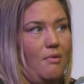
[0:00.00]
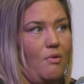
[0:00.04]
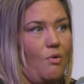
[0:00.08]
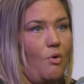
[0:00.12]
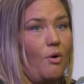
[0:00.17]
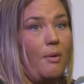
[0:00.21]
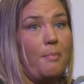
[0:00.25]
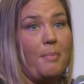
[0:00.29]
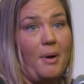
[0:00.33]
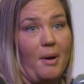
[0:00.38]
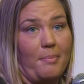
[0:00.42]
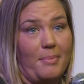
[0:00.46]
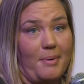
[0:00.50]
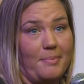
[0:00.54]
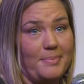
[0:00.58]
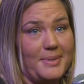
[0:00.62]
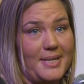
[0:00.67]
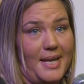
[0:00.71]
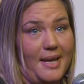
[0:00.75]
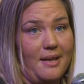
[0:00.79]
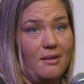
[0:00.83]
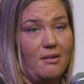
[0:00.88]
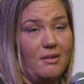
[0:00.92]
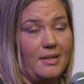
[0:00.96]
or
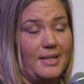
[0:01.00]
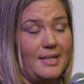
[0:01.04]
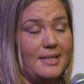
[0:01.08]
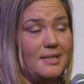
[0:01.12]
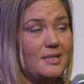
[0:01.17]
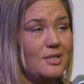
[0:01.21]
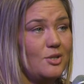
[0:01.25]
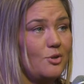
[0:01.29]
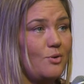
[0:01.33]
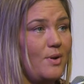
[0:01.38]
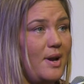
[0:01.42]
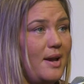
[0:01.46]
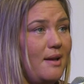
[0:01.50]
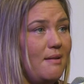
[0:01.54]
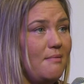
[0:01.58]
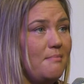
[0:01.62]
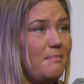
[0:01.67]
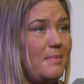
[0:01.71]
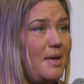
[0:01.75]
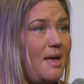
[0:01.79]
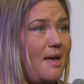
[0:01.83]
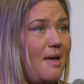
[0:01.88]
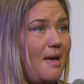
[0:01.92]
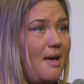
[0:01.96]
popuptan on
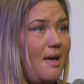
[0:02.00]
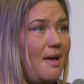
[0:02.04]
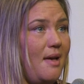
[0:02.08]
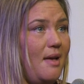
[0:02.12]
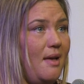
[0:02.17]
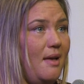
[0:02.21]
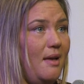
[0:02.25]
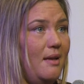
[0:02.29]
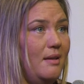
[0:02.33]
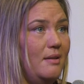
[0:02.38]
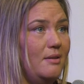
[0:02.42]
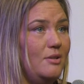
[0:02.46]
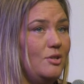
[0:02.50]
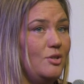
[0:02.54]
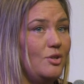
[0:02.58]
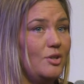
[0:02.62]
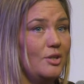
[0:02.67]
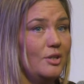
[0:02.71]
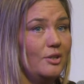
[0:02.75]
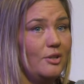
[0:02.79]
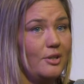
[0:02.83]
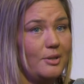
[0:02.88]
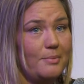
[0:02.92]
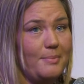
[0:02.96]
Instagram, and you
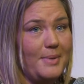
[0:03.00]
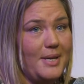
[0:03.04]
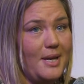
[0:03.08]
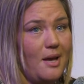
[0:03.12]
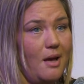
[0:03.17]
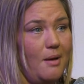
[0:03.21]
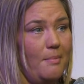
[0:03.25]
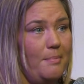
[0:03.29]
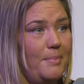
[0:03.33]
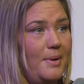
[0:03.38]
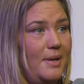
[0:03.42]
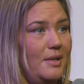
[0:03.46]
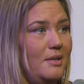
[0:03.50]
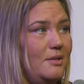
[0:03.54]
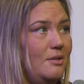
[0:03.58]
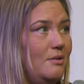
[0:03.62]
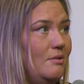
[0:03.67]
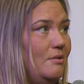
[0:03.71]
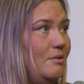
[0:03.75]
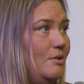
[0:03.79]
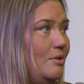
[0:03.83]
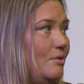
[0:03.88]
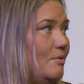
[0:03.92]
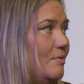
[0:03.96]
can look me up
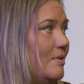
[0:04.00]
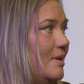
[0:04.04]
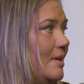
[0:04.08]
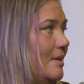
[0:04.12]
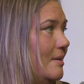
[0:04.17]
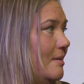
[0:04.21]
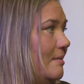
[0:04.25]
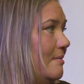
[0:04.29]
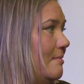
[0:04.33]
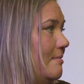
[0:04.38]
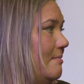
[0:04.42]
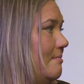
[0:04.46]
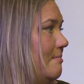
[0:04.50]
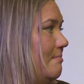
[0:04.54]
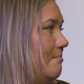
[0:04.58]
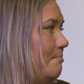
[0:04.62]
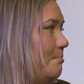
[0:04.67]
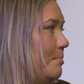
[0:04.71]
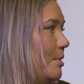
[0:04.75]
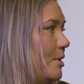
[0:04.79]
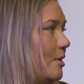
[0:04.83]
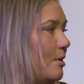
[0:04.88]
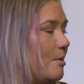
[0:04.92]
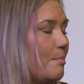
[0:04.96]
and you can
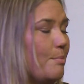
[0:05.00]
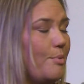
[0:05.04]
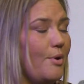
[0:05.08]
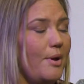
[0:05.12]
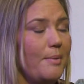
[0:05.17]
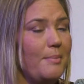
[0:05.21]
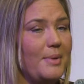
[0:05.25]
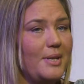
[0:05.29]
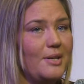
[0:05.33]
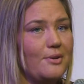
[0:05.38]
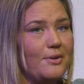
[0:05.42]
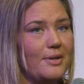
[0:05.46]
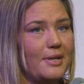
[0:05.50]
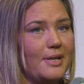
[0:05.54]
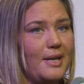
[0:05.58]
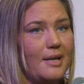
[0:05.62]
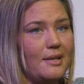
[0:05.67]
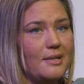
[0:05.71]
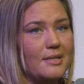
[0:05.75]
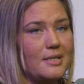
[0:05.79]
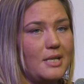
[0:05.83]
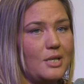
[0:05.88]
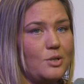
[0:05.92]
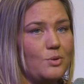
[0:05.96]
book an appointment or
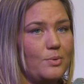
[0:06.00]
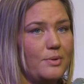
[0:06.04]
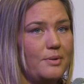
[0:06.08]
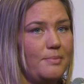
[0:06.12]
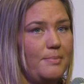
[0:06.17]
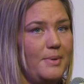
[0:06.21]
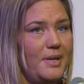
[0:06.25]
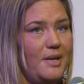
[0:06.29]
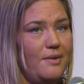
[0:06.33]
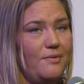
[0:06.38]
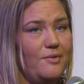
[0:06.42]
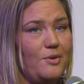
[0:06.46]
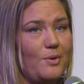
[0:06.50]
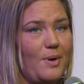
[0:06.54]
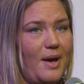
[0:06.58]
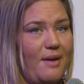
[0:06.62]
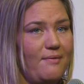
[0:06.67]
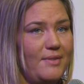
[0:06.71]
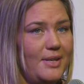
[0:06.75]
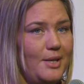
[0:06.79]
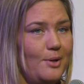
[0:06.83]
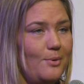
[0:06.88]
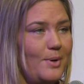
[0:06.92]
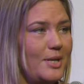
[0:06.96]
get in touch with me if you
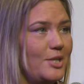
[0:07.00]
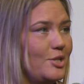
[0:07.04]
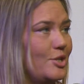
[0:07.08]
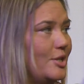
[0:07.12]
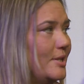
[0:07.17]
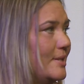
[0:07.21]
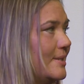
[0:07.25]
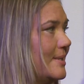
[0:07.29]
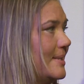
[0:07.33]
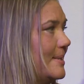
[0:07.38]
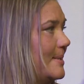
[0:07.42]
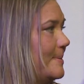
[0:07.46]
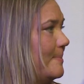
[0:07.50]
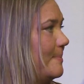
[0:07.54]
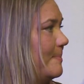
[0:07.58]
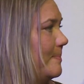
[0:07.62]
have any questions.